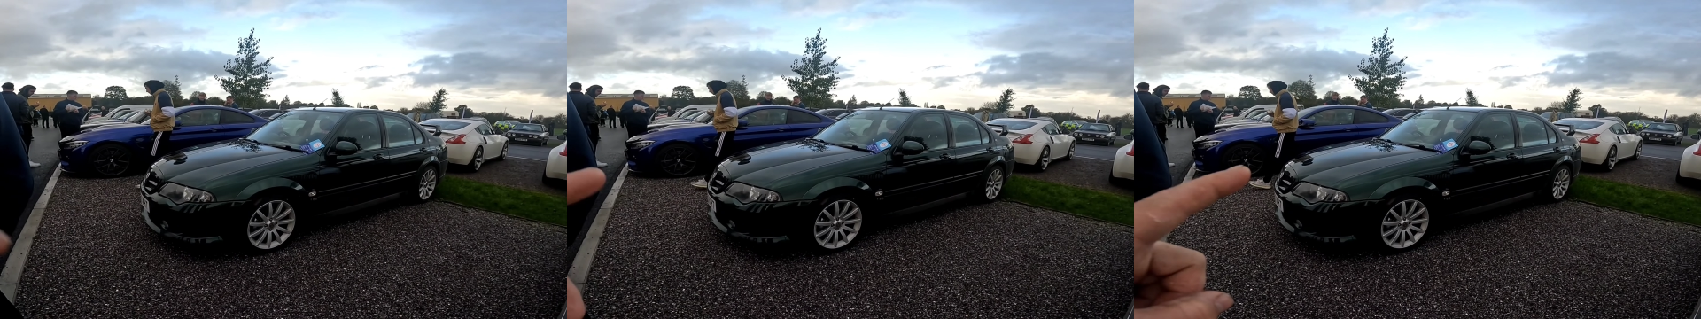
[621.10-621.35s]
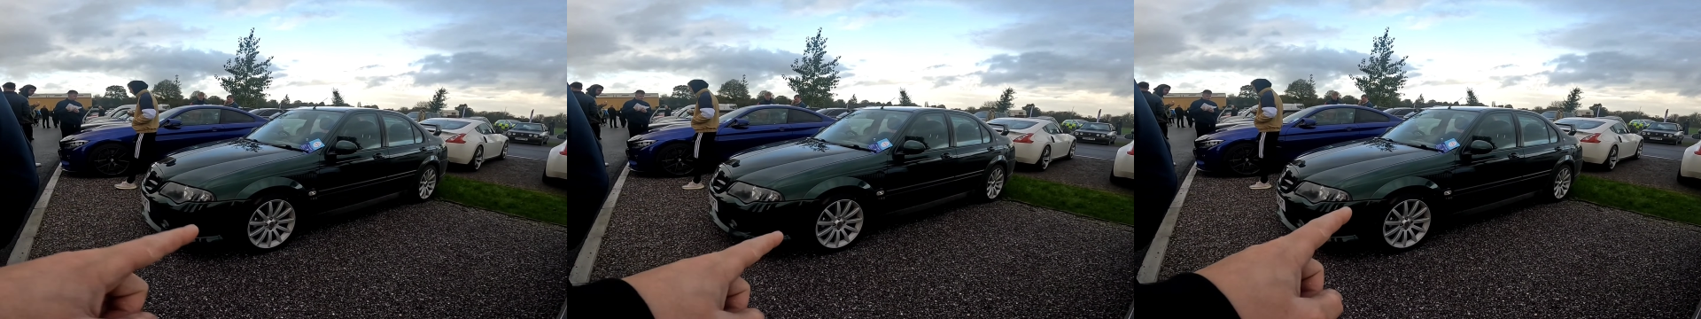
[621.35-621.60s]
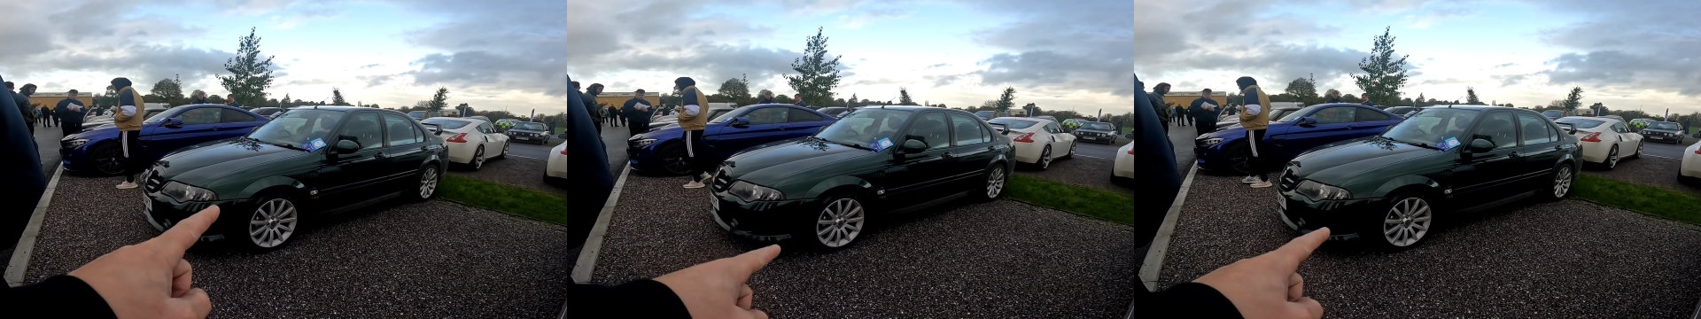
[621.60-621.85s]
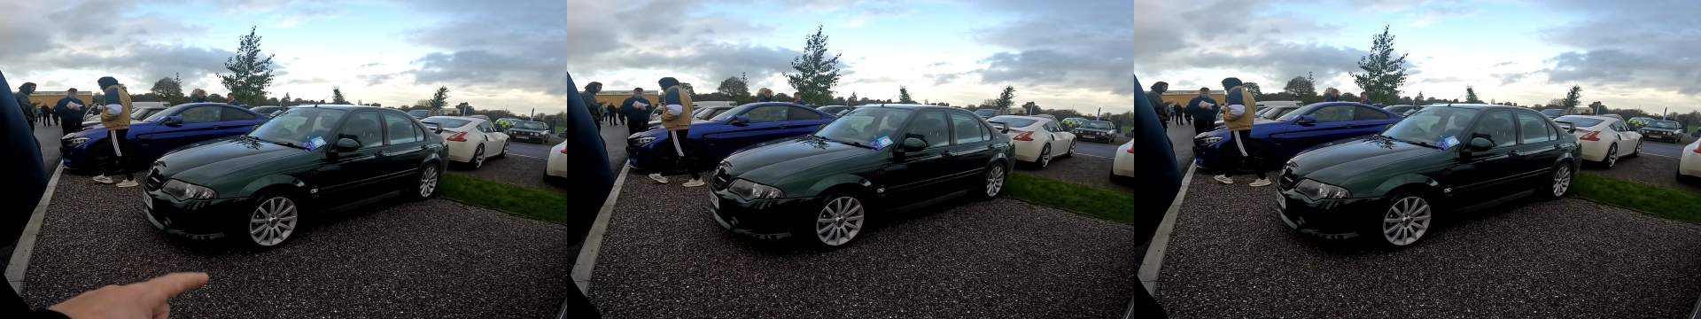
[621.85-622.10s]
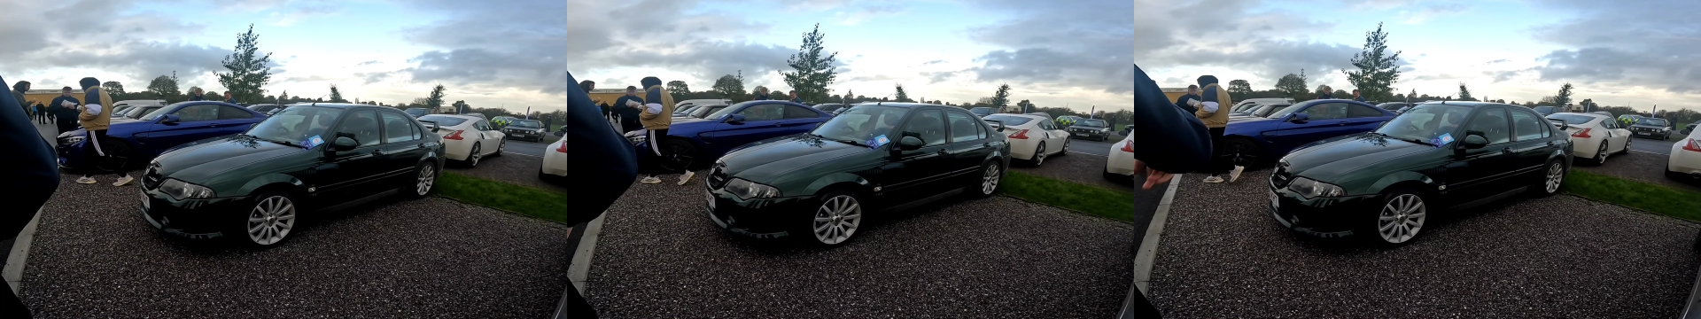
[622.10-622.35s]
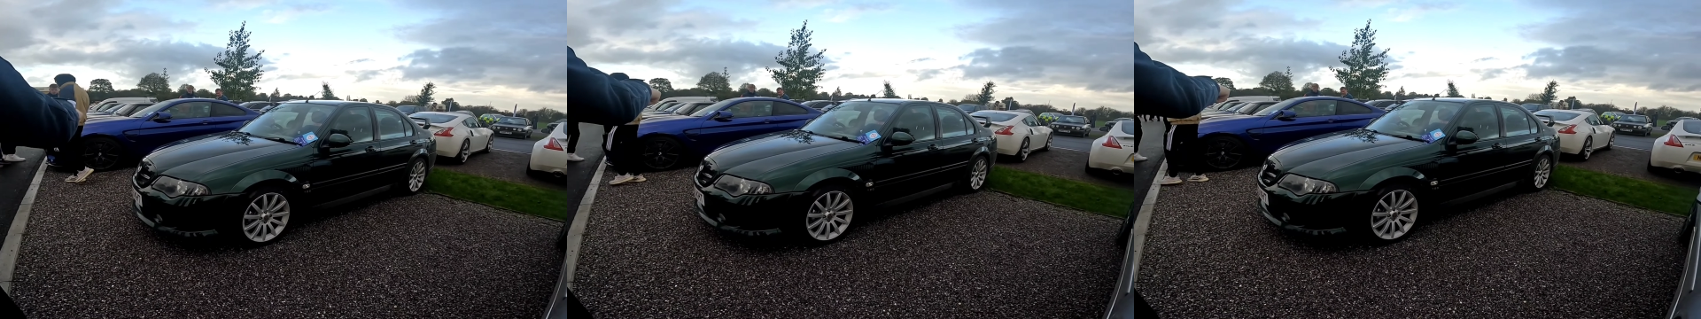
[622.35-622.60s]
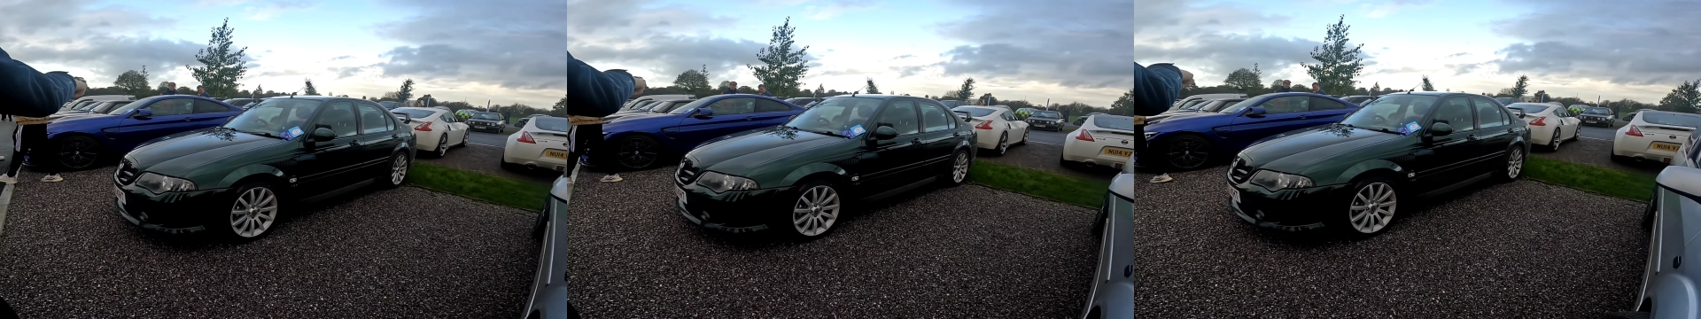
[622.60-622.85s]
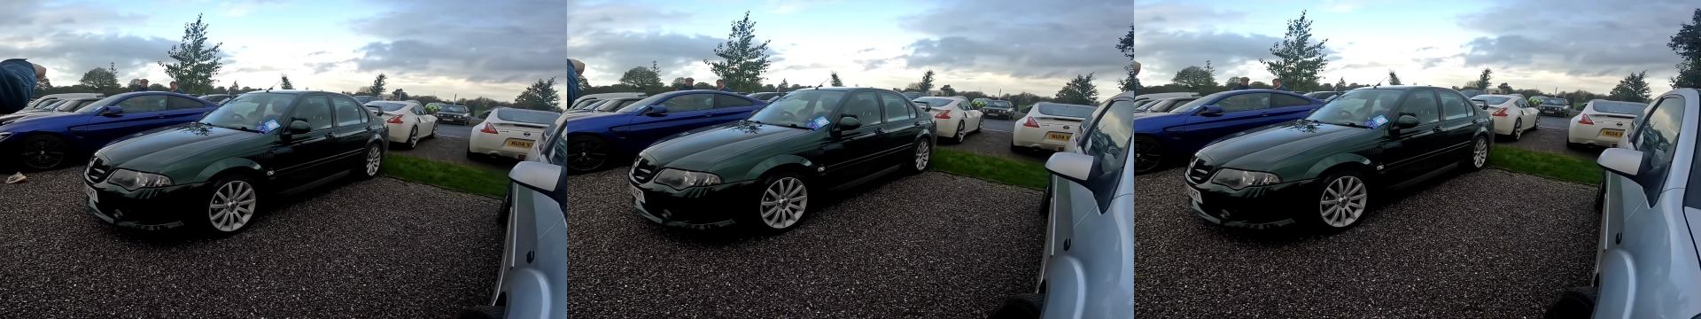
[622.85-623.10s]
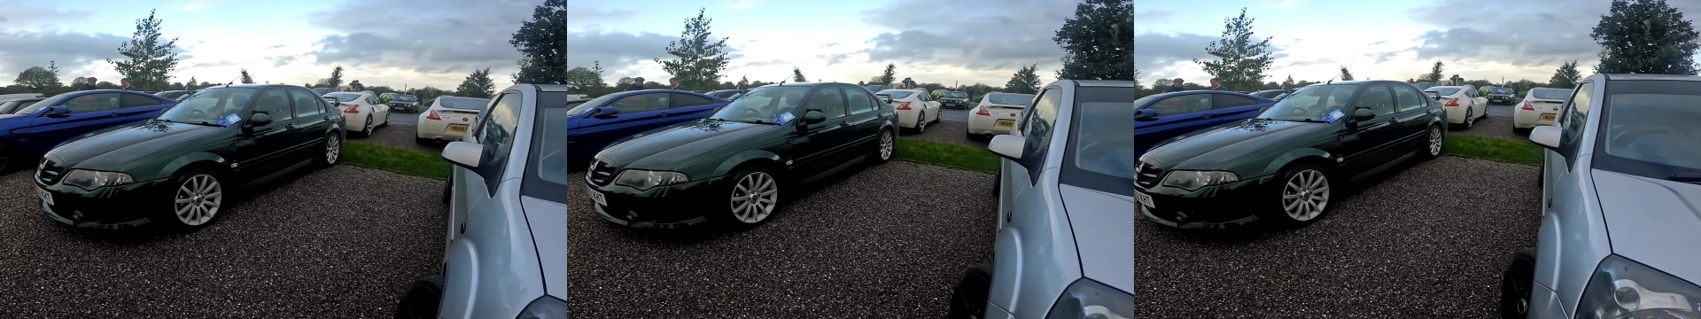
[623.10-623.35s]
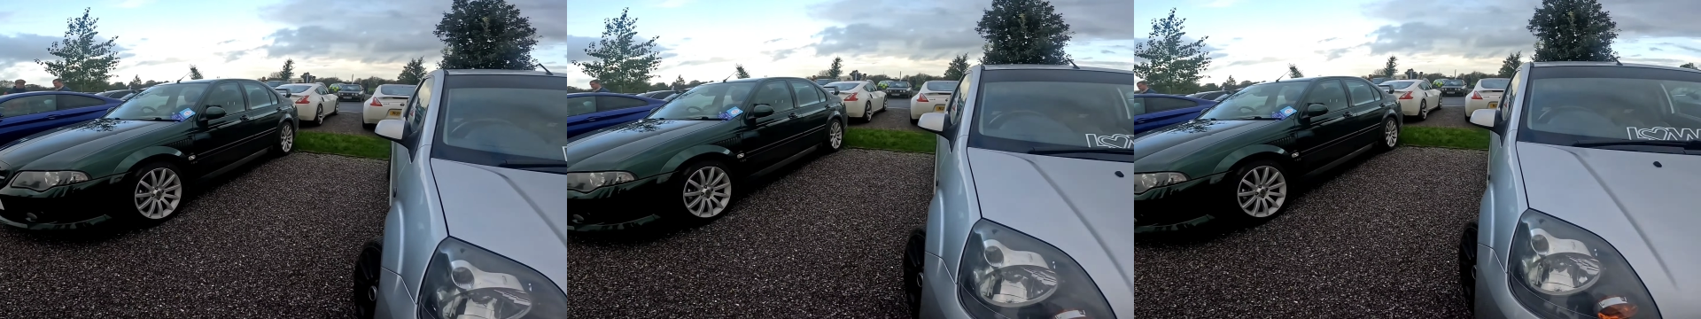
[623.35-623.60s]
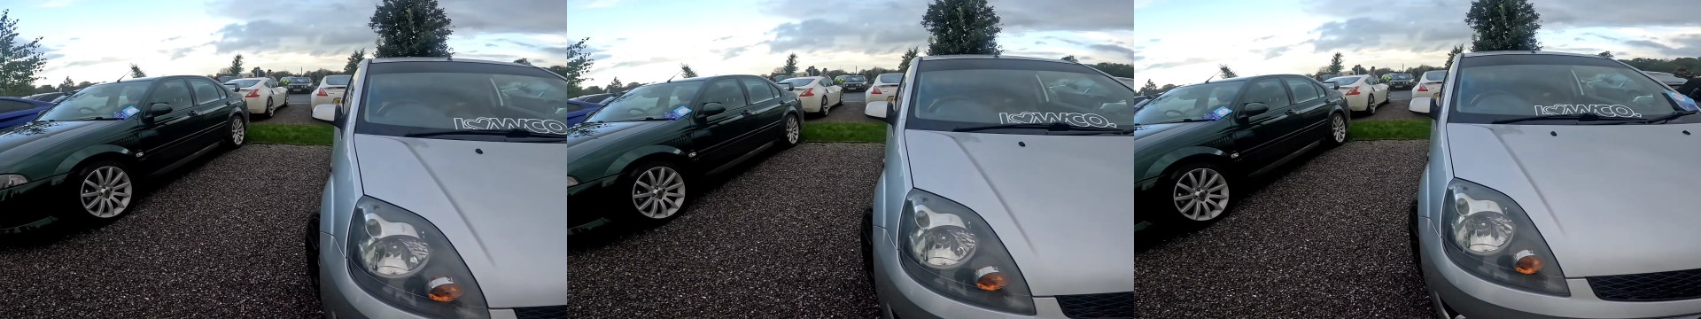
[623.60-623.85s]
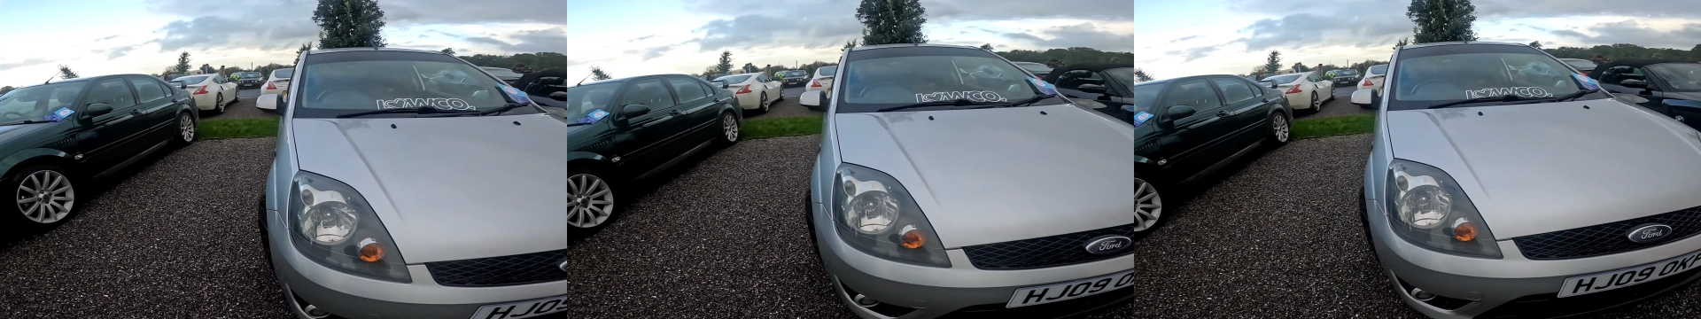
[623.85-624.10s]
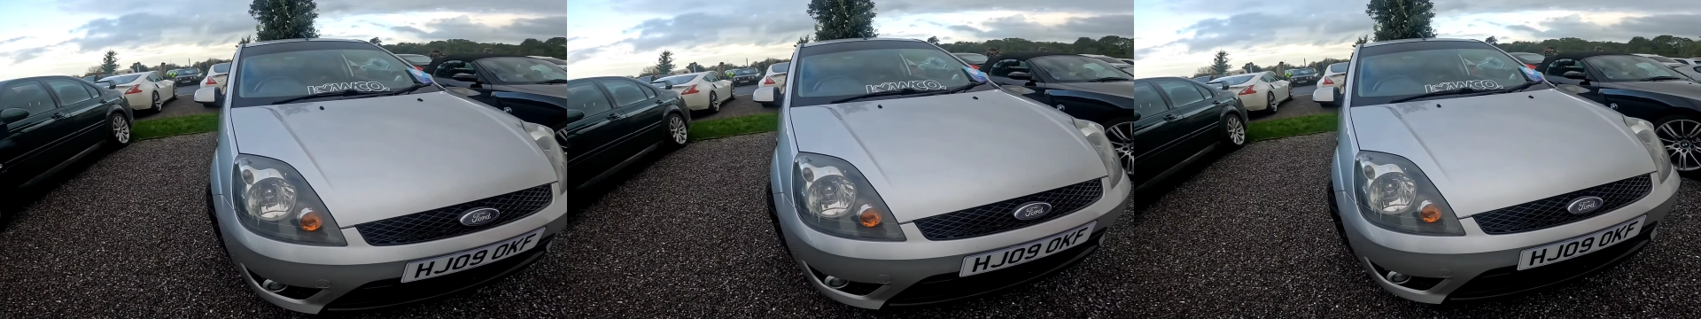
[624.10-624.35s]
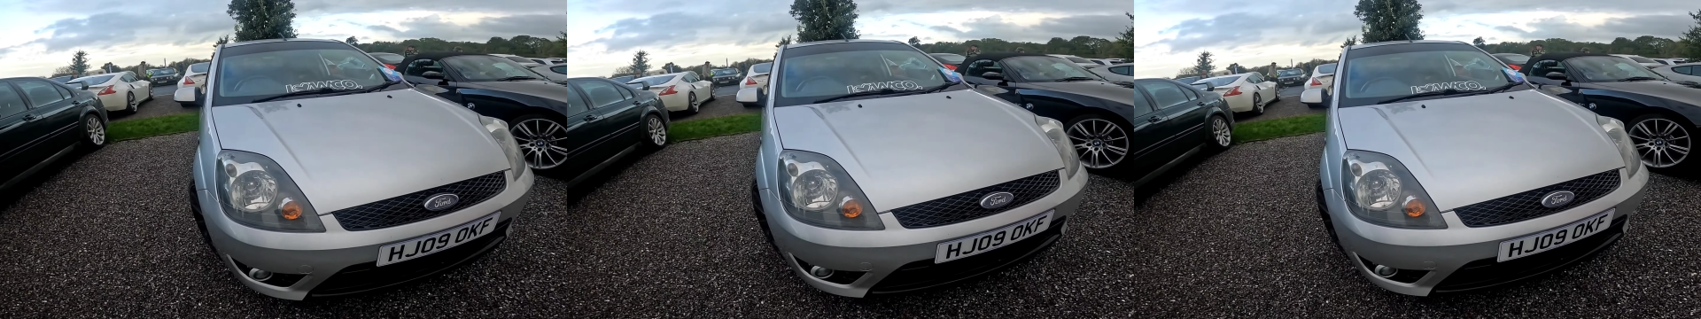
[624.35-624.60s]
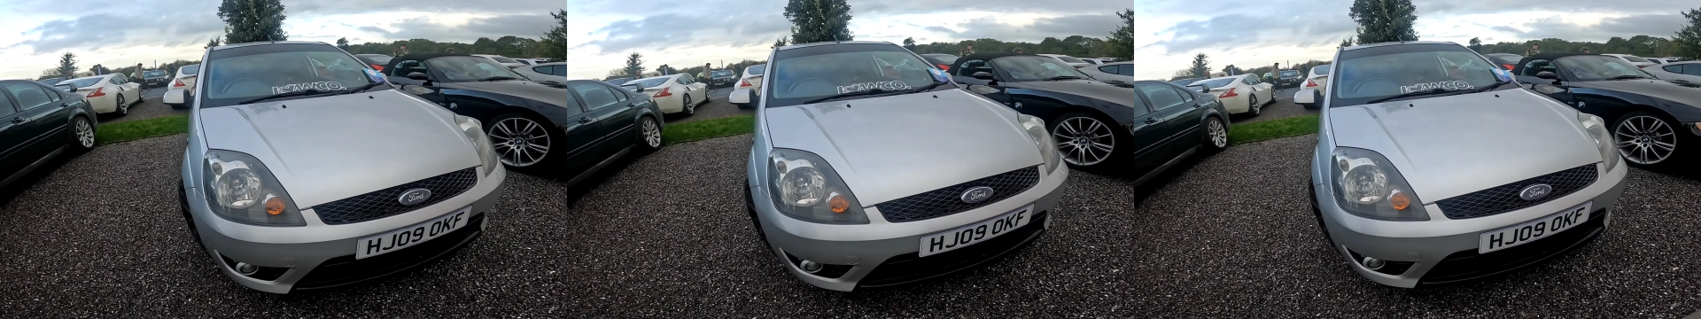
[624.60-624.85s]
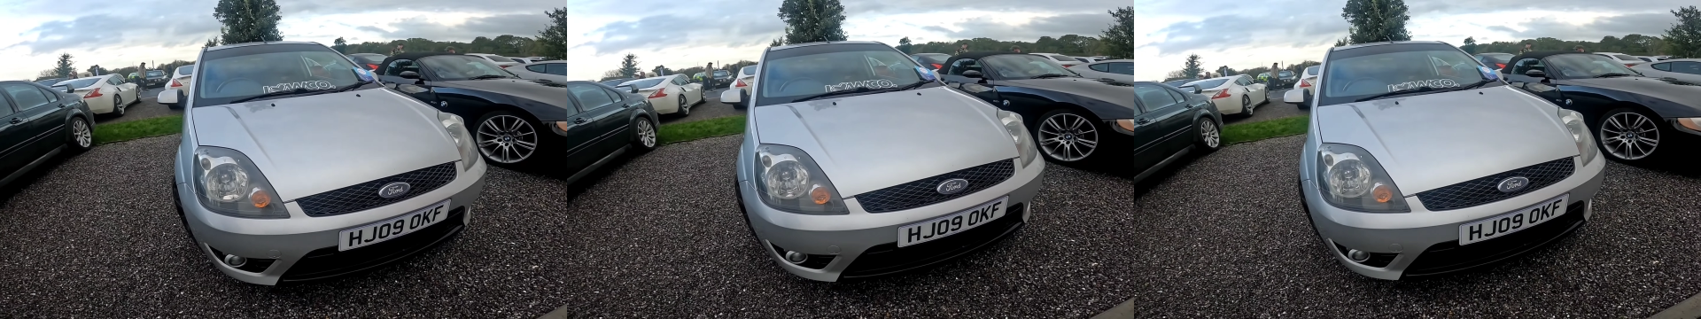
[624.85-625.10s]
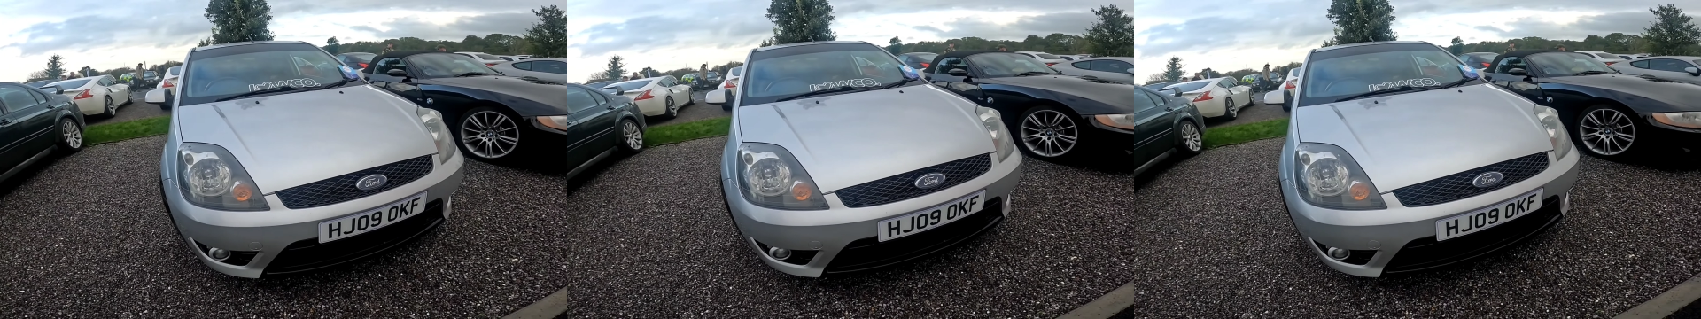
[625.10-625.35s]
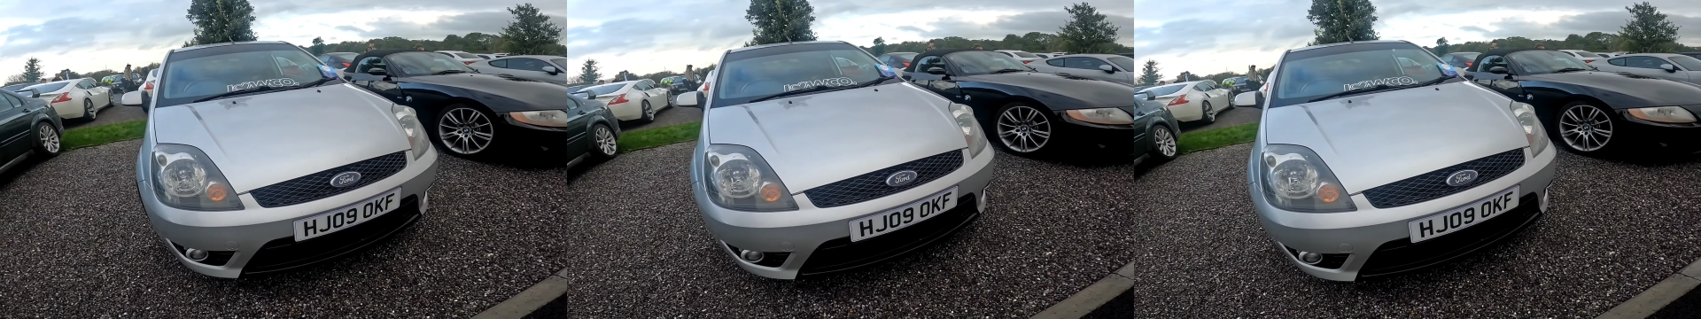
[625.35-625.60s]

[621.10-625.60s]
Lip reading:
[unreadable: no face in view]